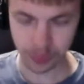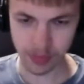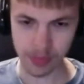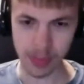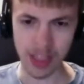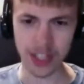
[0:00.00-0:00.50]

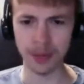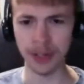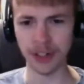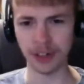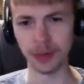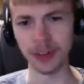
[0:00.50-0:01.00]

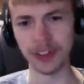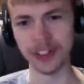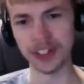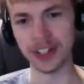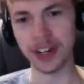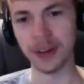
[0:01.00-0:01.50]
Especially with
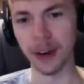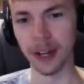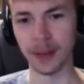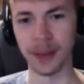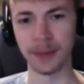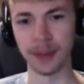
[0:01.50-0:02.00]
his running
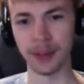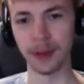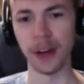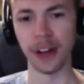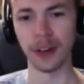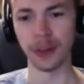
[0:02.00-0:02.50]
mate, Bill
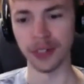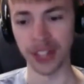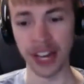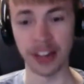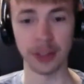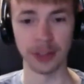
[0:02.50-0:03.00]
Weld, who's not
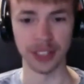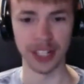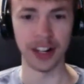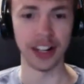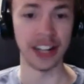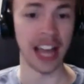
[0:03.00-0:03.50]
a
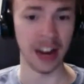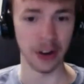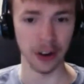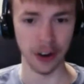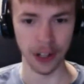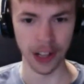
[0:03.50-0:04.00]
libertarian at
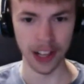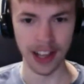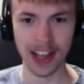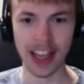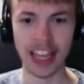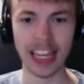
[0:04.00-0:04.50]
all.
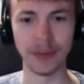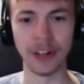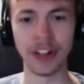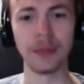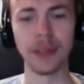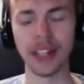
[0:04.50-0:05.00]
He even
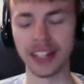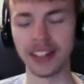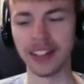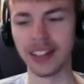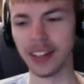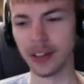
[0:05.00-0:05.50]
admitted
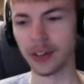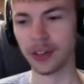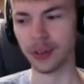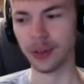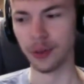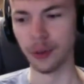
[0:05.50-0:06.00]

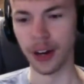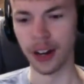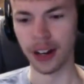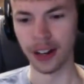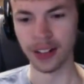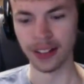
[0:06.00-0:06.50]

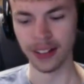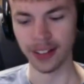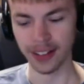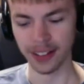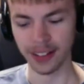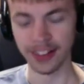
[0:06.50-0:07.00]
to
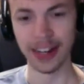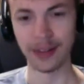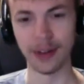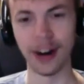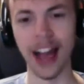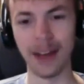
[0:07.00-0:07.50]

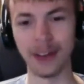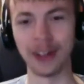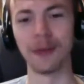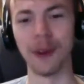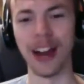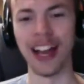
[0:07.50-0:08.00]
never having
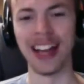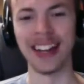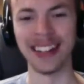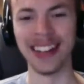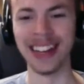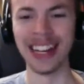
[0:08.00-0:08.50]
read
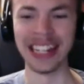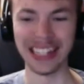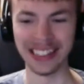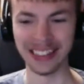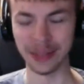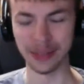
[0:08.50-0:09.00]
any
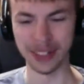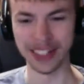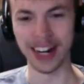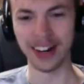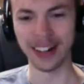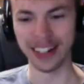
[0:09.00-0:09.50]

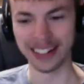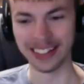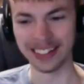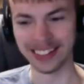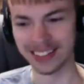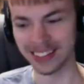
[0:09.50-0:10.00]

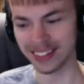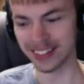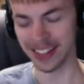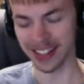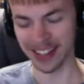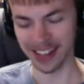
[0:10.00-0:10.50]
libertarian
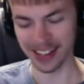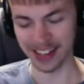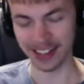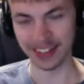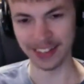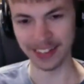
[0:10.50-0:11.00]

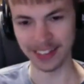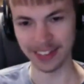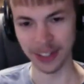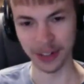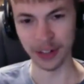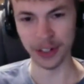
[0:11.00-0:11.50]

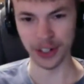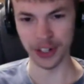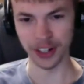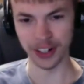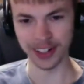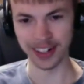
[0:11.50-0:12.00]

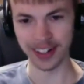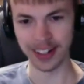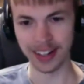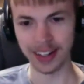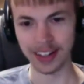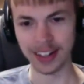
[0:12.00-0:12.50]
literature
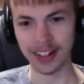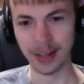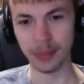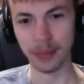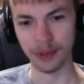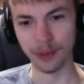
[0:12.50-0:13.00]

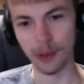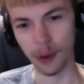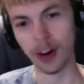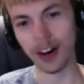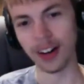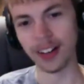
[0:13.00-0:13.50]

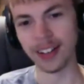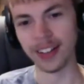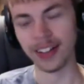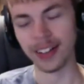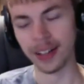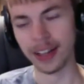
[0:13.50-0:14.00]
before
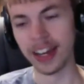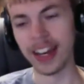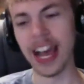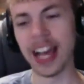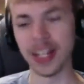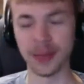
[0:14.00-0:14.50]
getting asked by